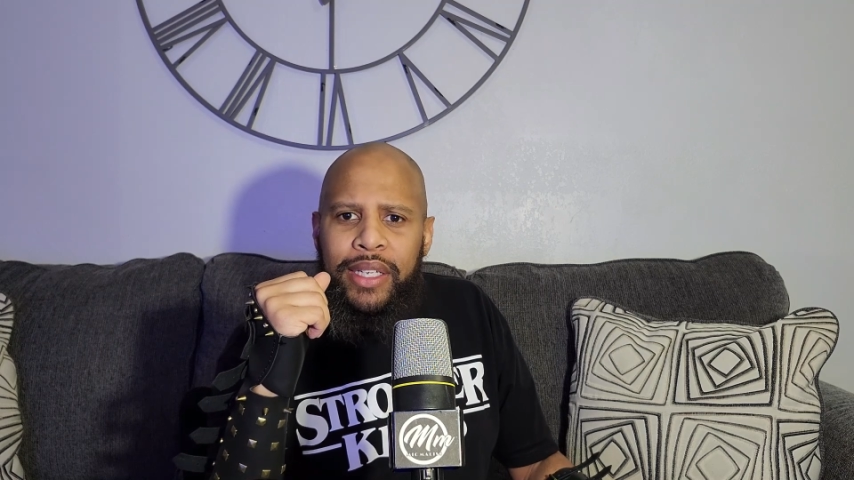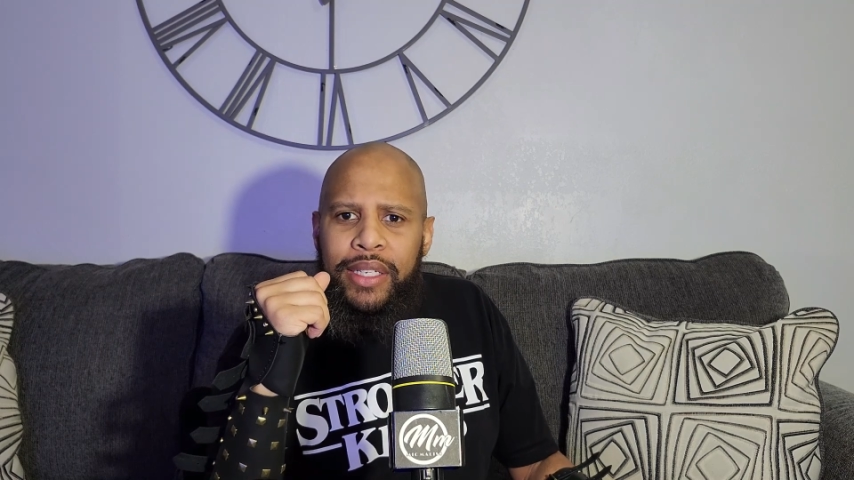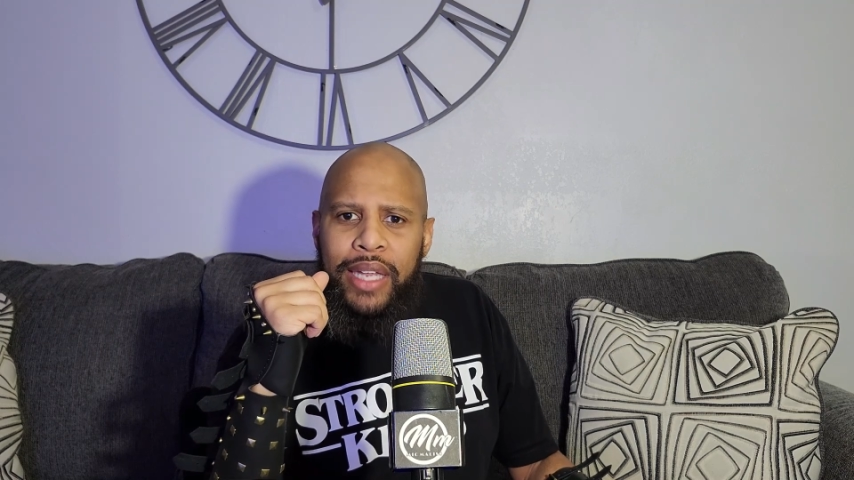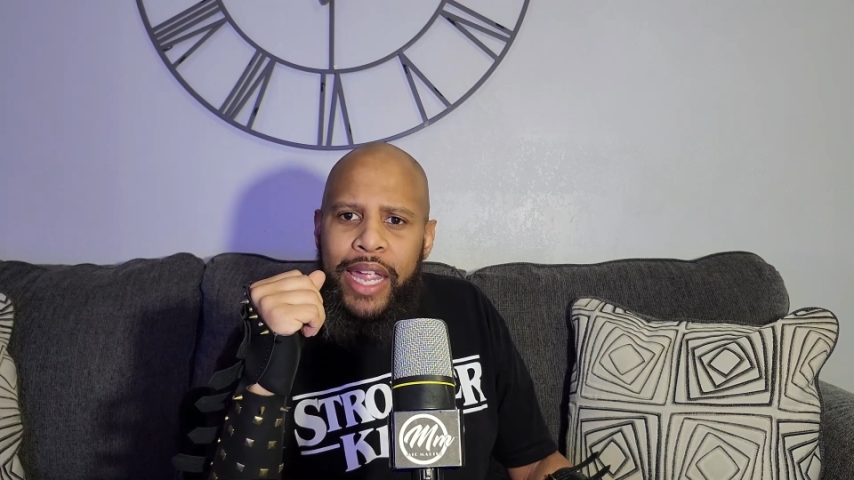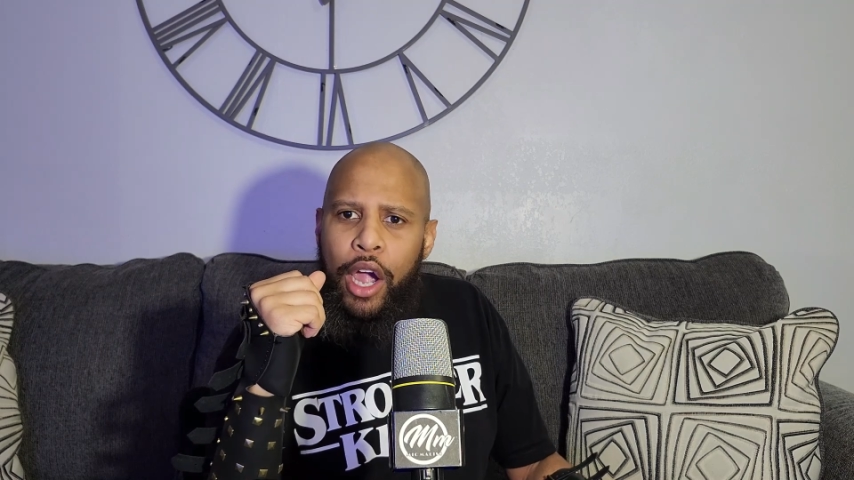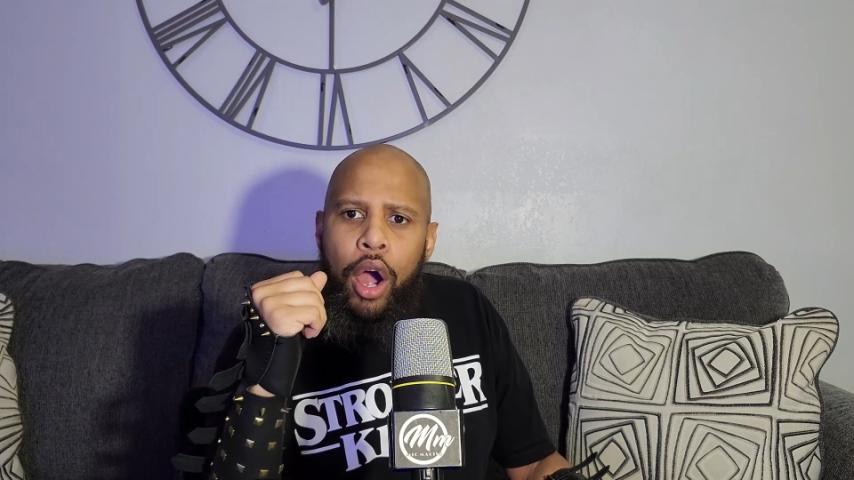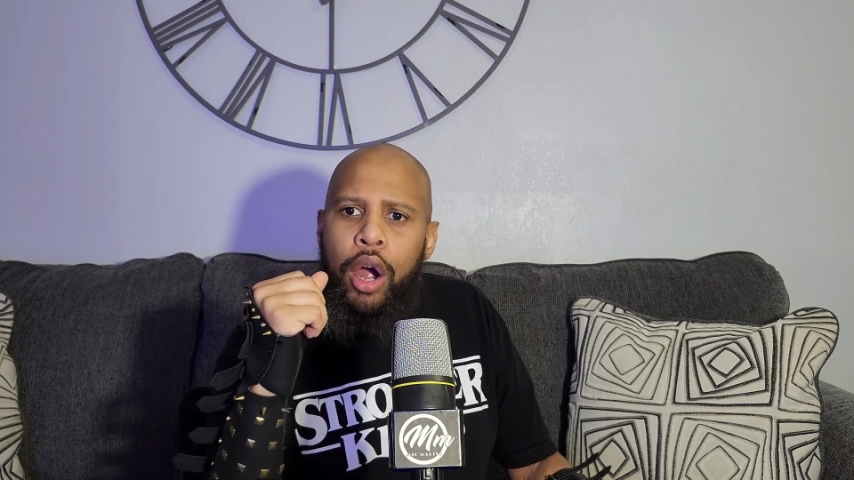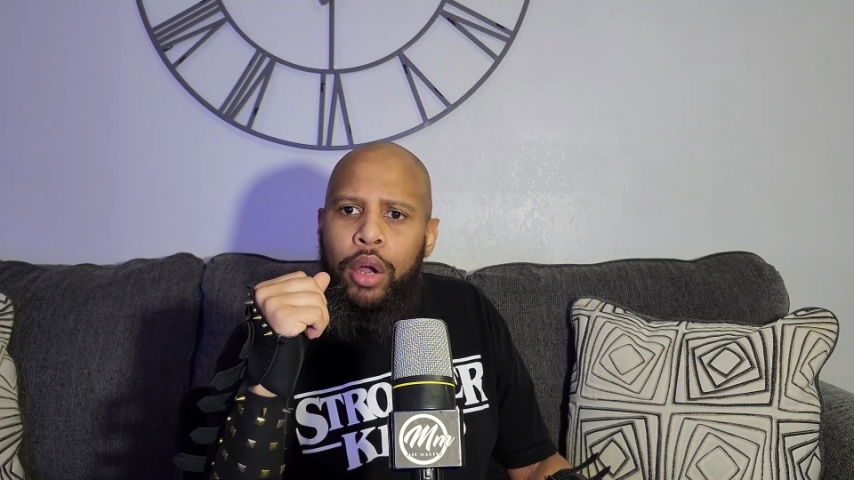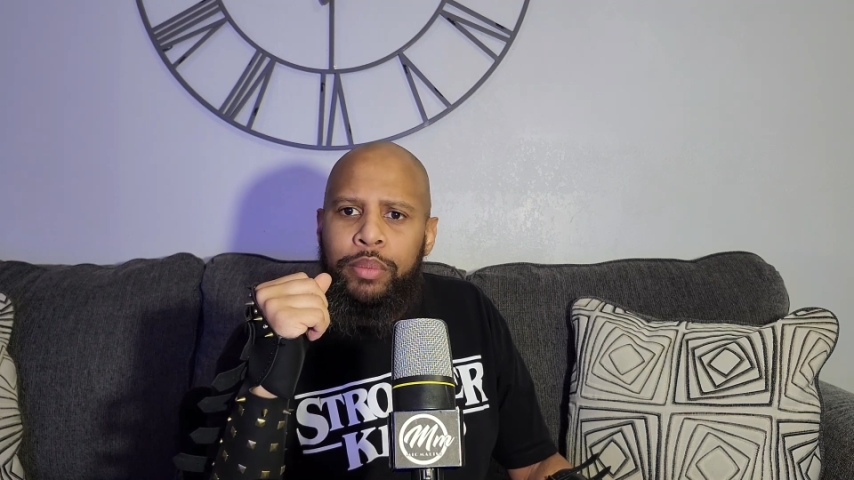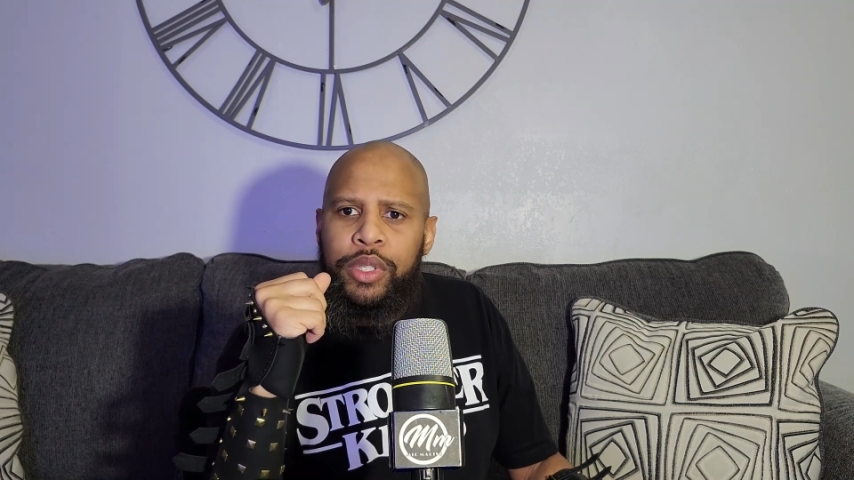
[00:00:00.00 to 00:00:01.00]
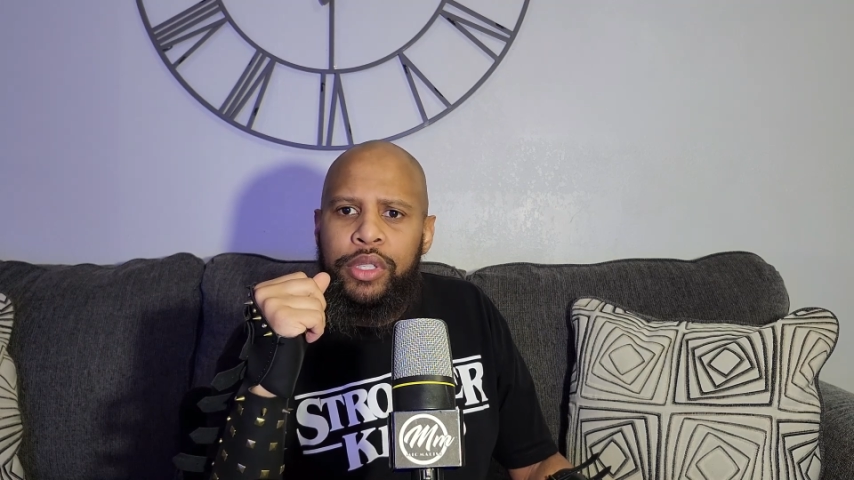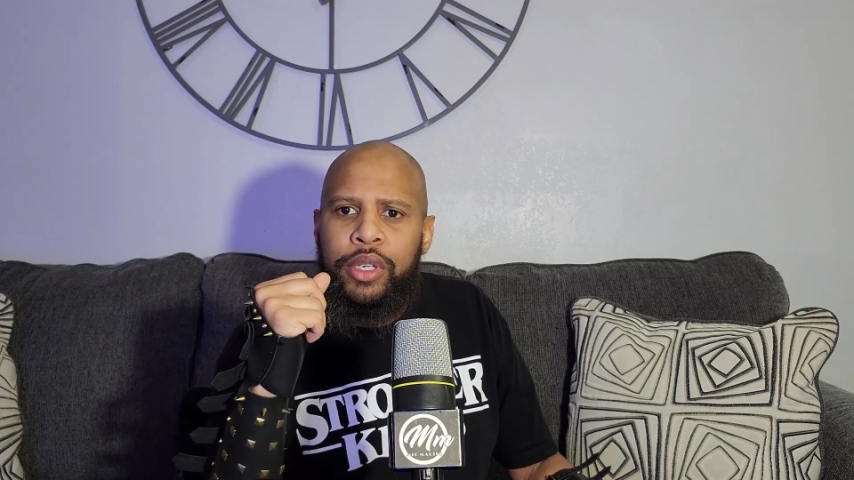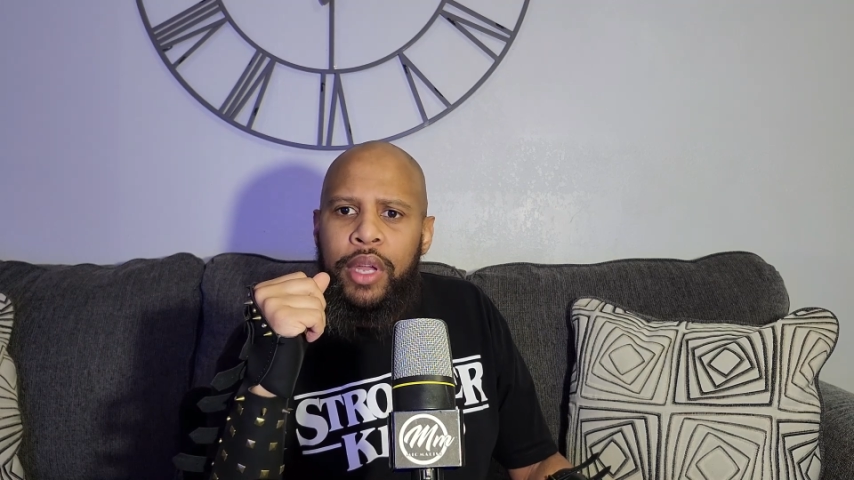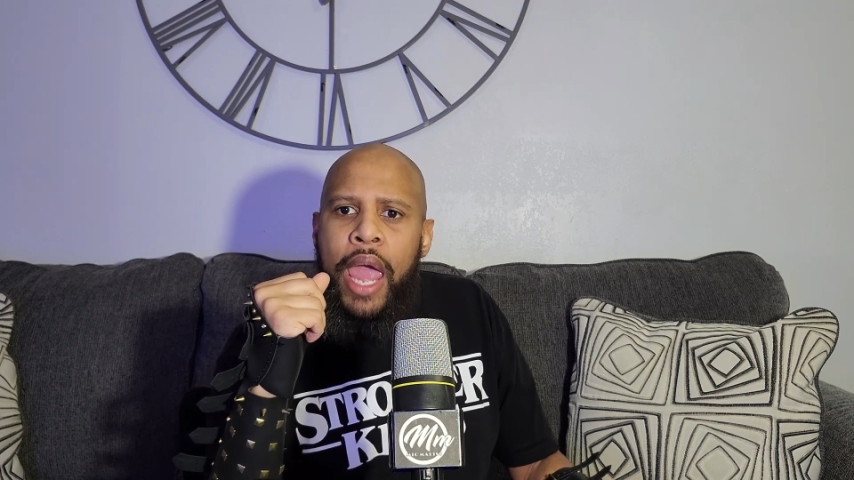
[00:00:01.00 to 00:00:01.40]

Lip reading: to take arms,